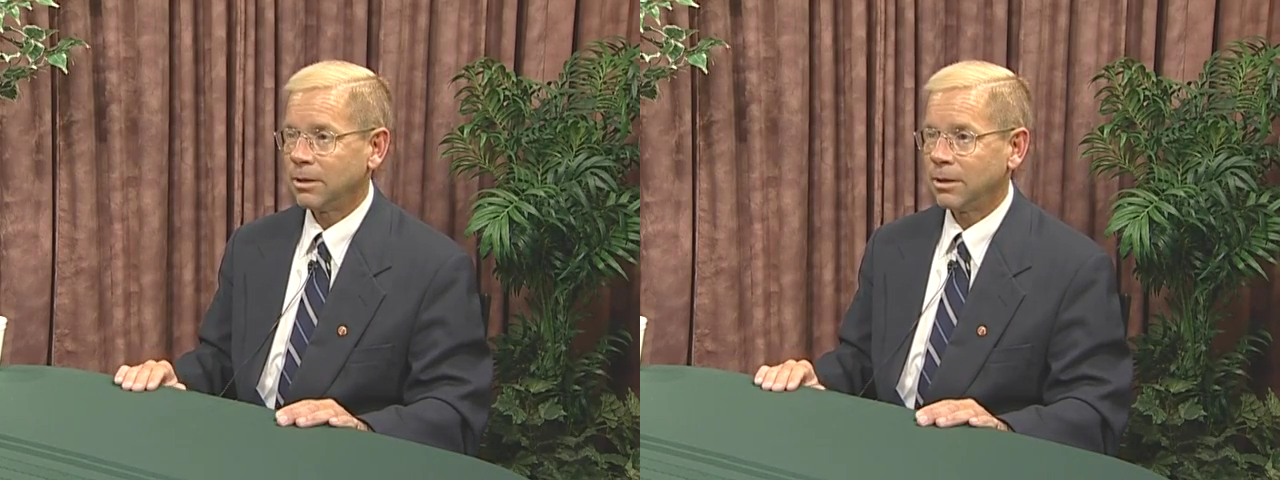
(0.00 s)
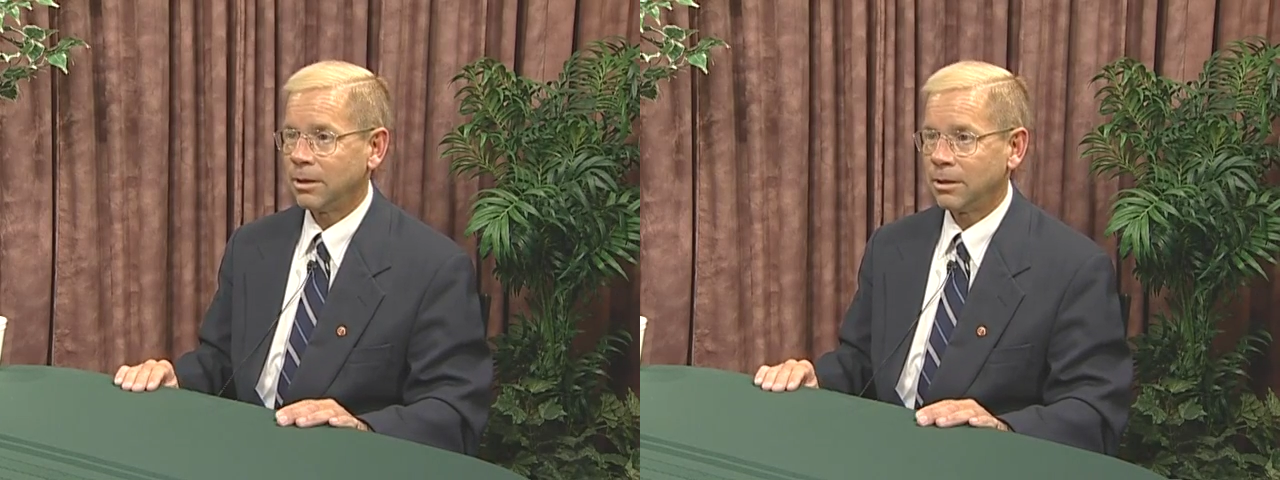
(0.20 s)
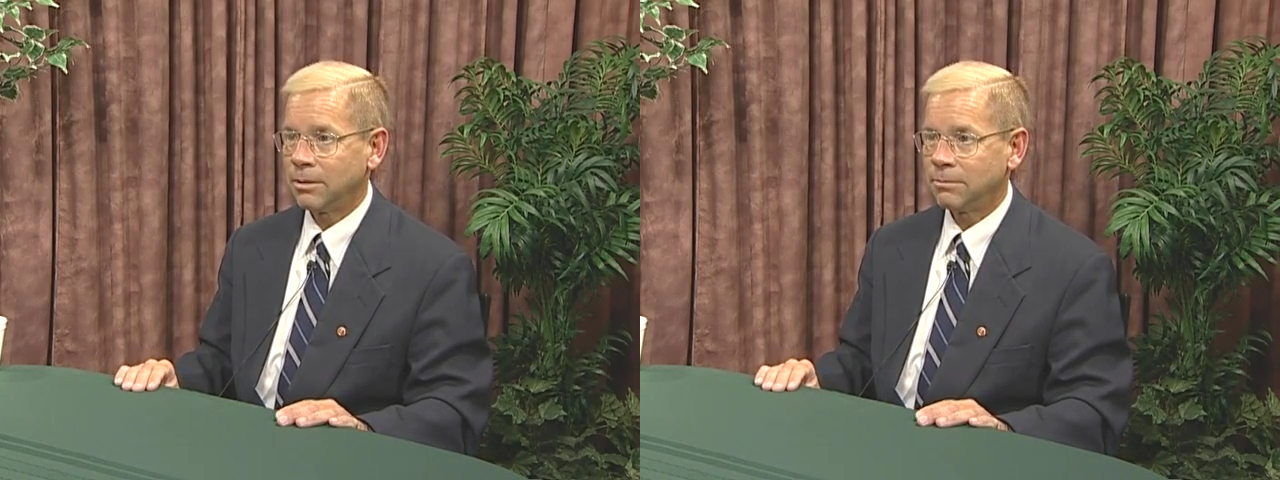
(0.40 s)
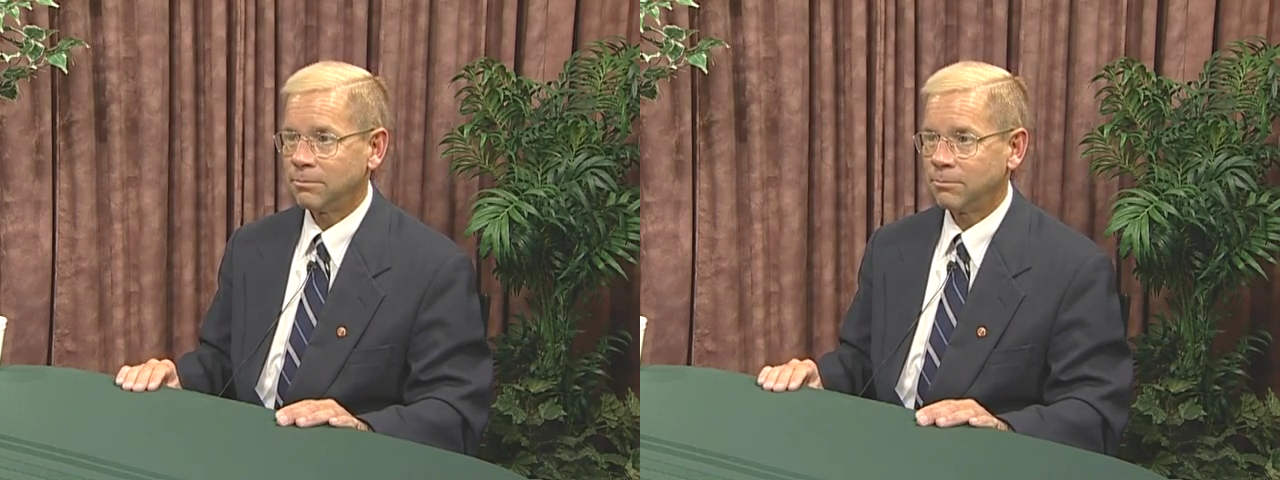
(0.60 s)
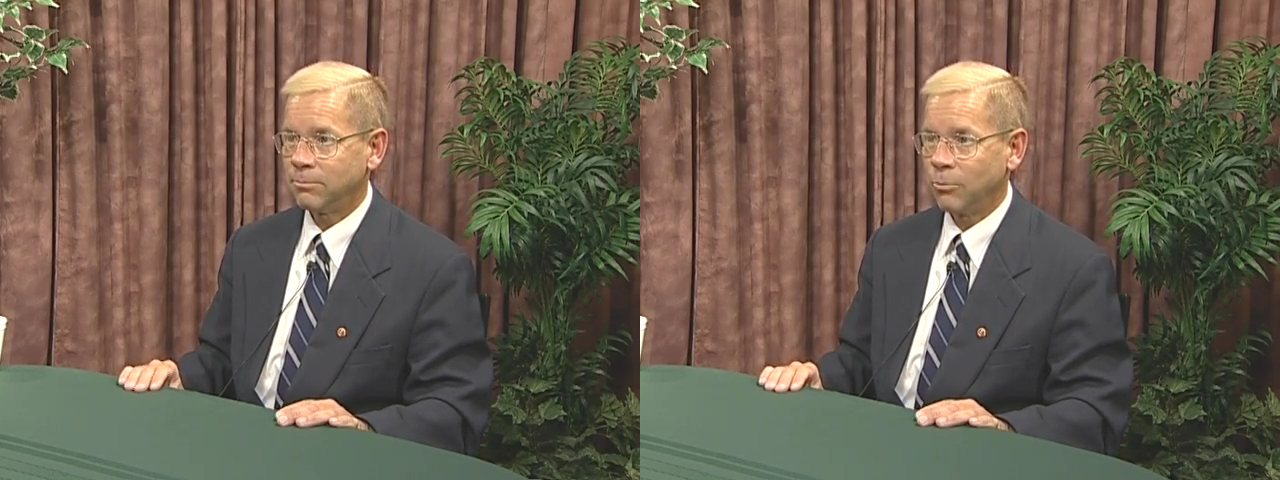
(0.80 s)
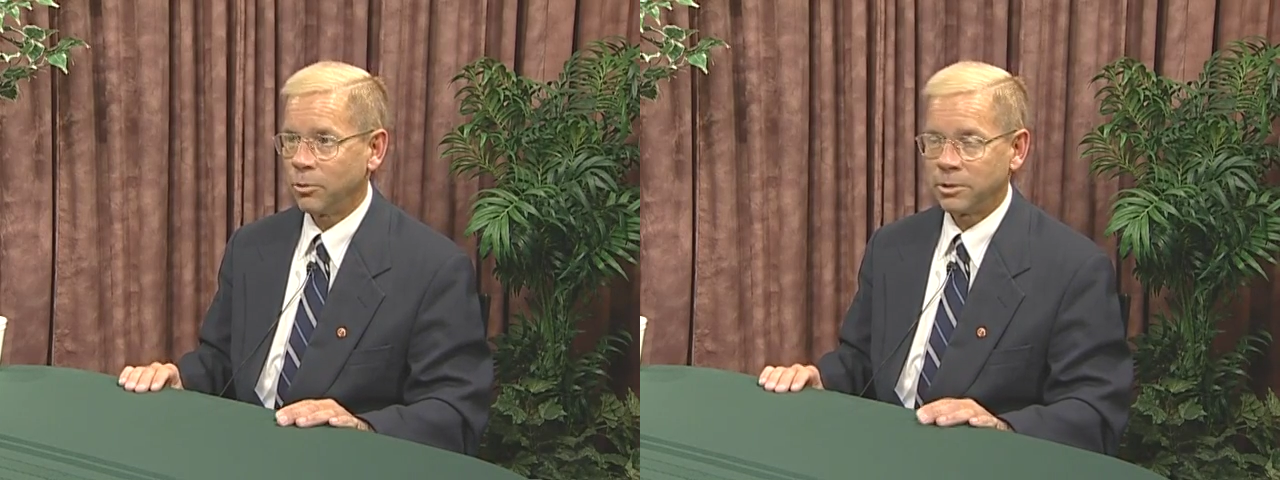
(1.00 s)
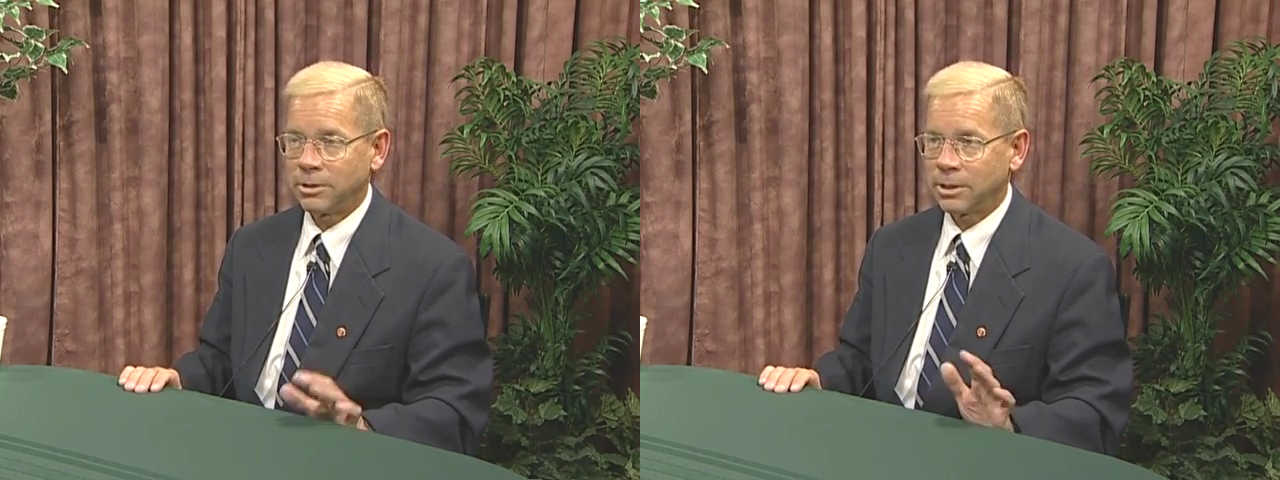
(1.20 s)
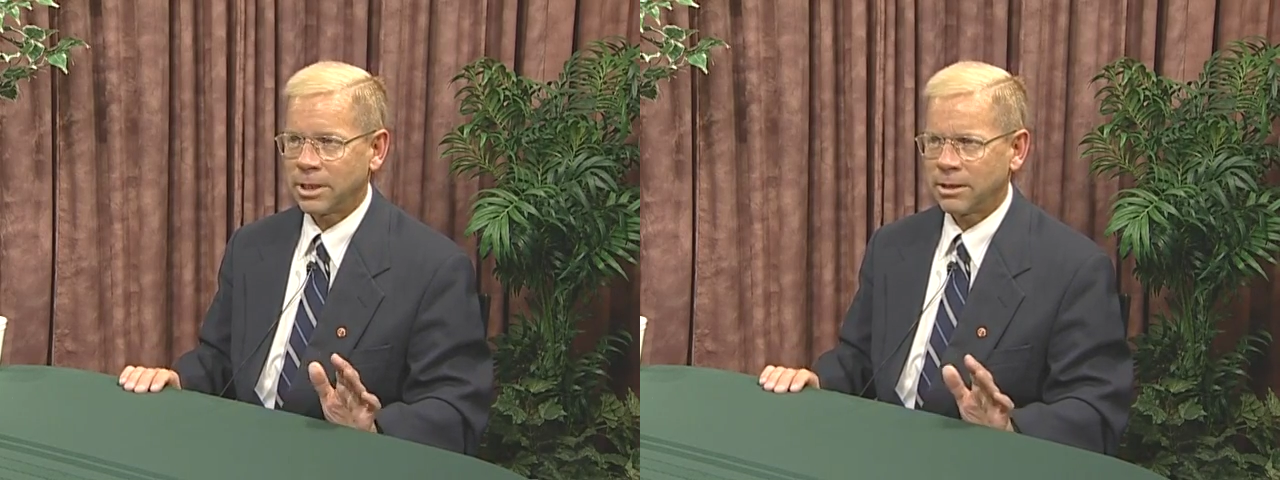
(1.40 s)
more
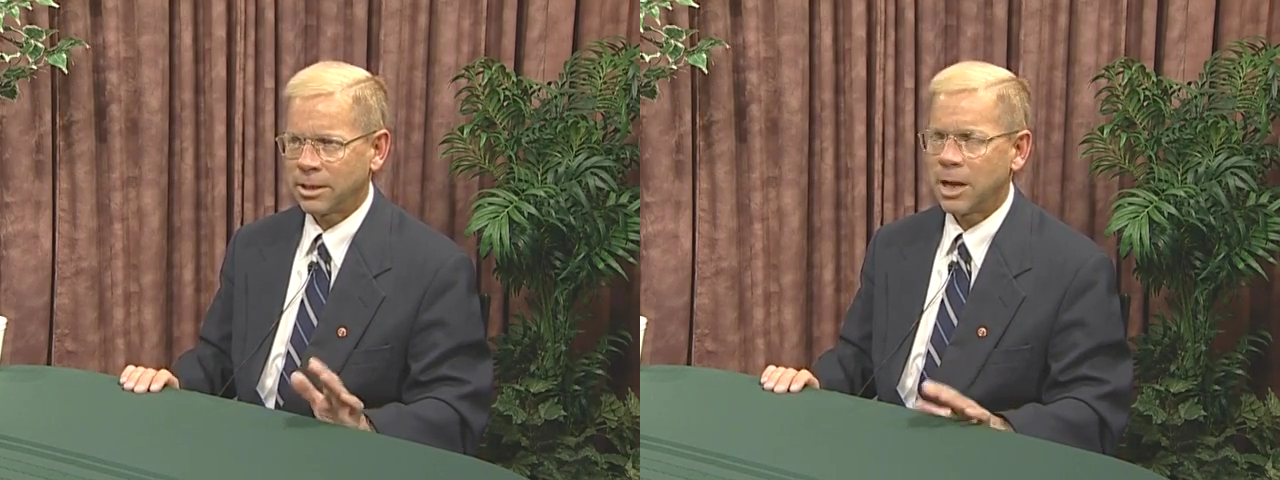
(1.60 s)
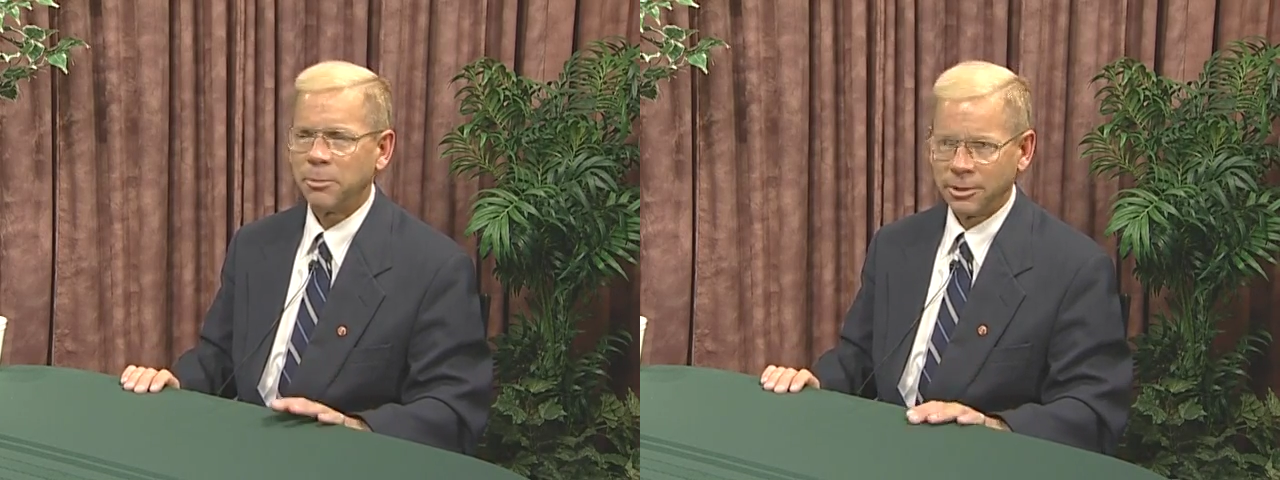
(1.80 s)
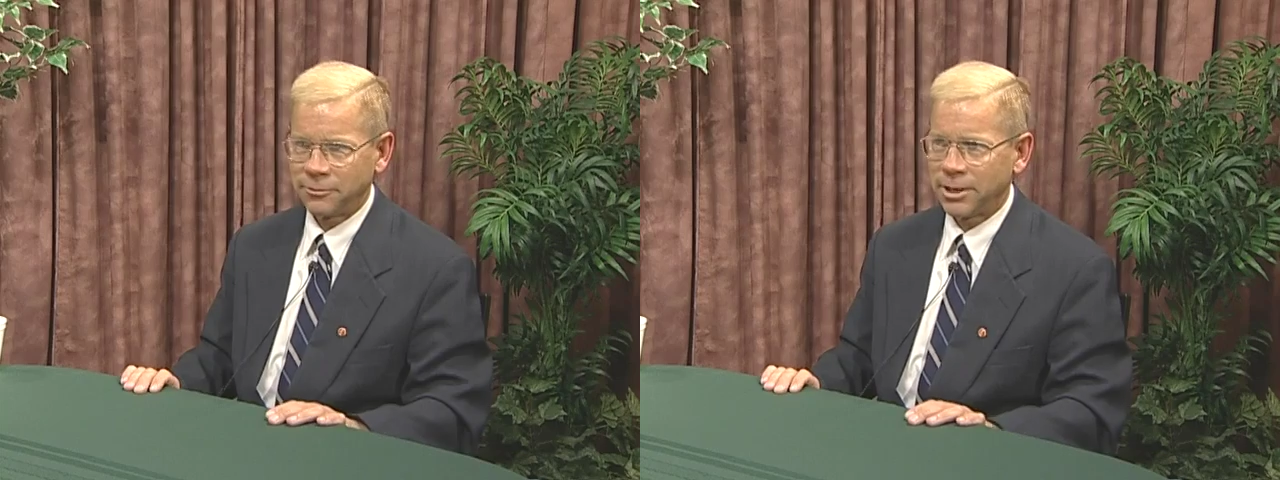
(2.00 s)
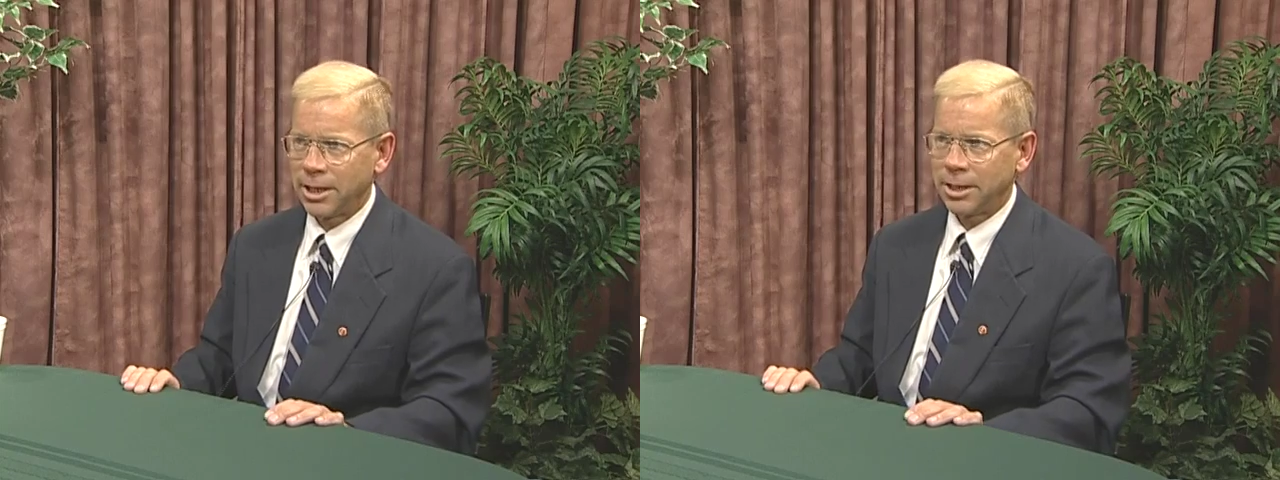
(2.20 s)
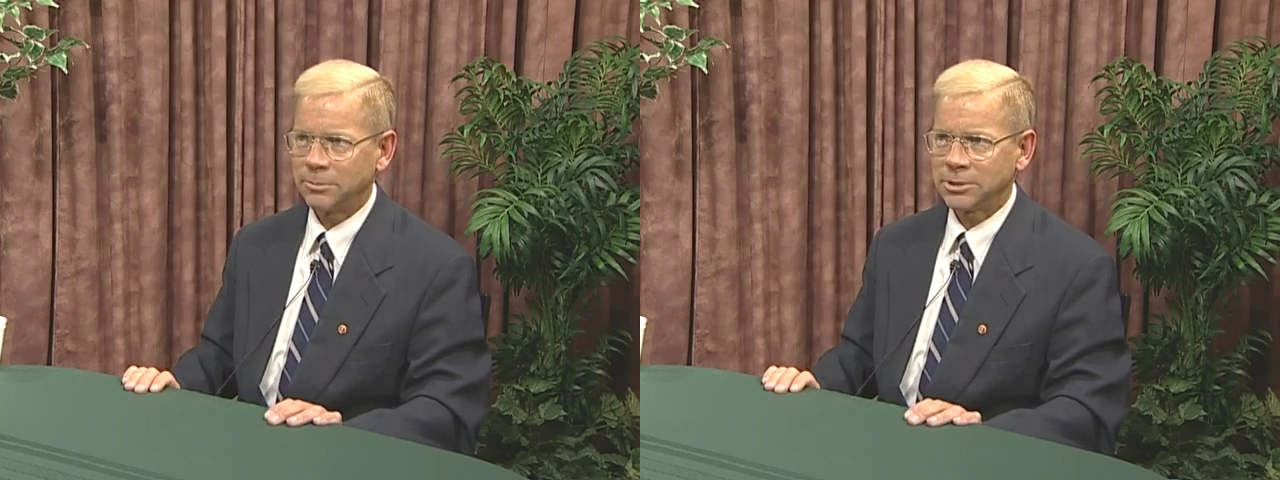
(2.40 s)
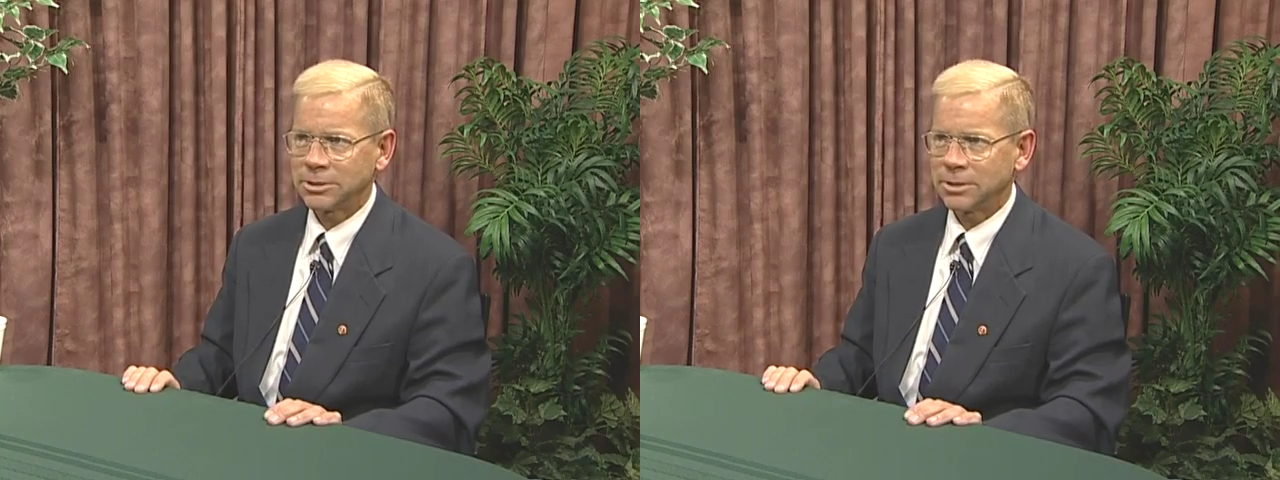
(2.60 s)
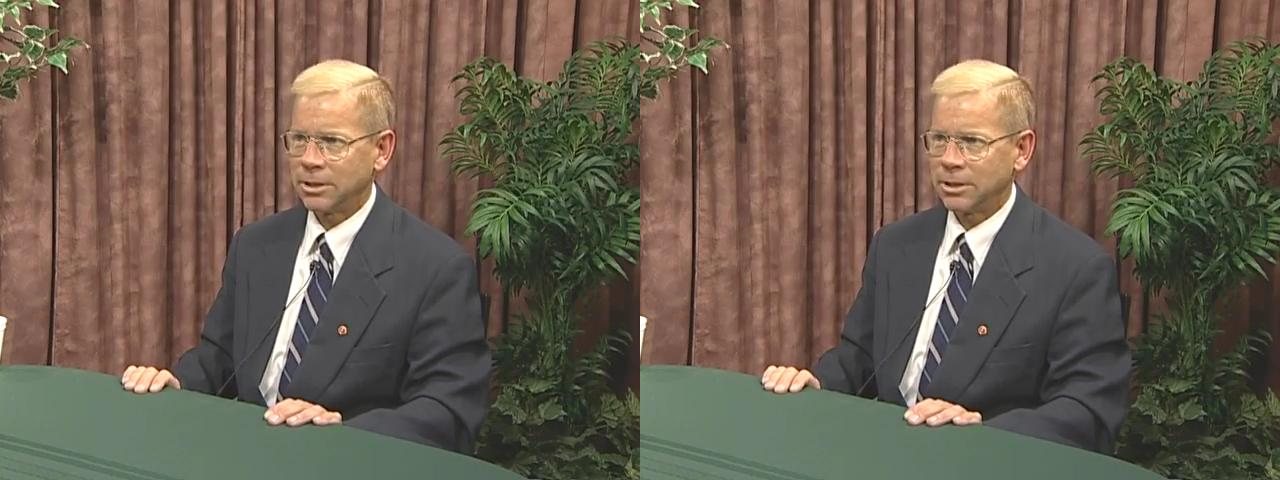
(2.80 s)
than a couple of times,